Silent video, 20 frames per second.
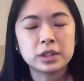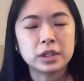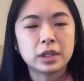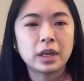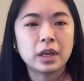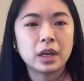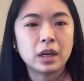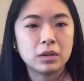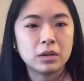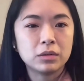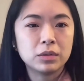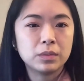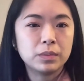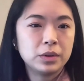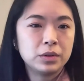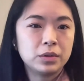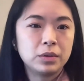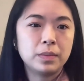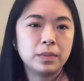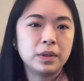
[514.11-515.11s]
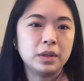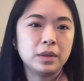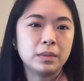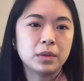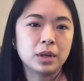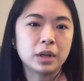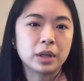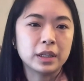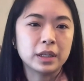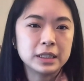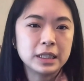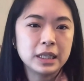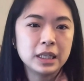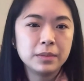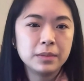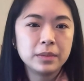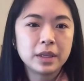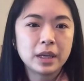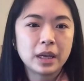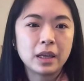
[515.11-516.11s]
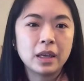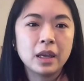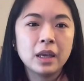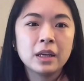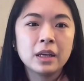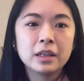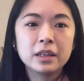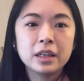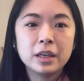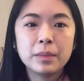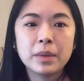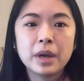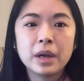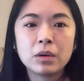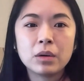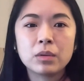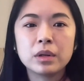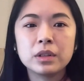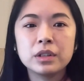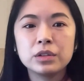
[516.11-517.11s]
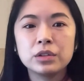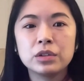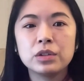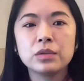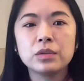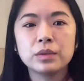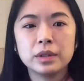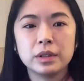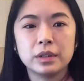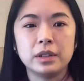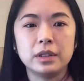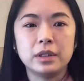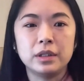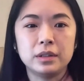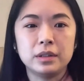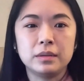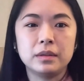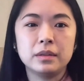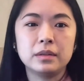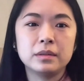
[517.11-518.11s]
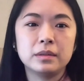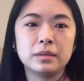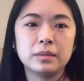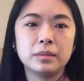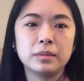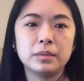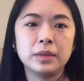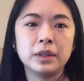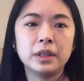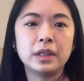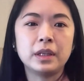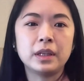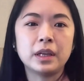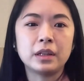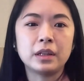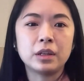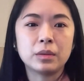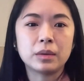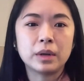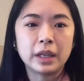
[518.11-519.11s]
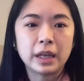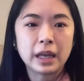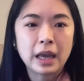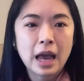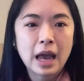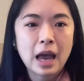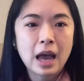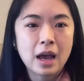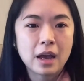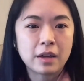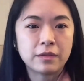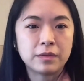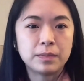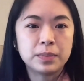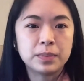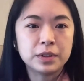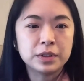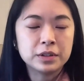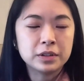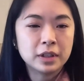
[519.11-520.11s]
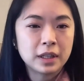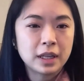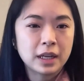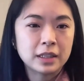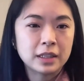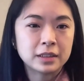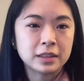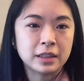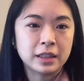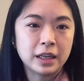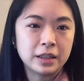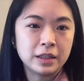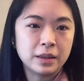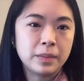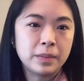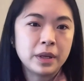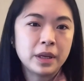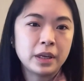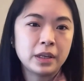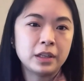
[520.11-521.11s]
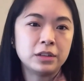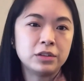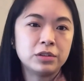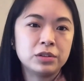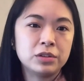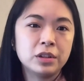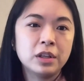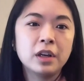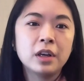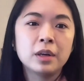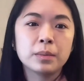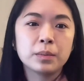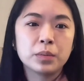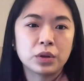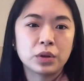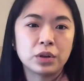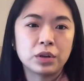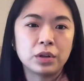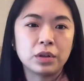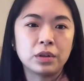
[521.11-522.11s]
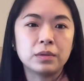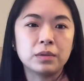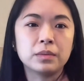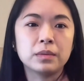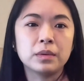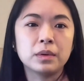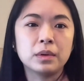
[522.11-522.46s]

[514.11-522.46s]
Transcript: scaled B2B marketing team, that they might already doing it, meaning that they already have personalized landing page per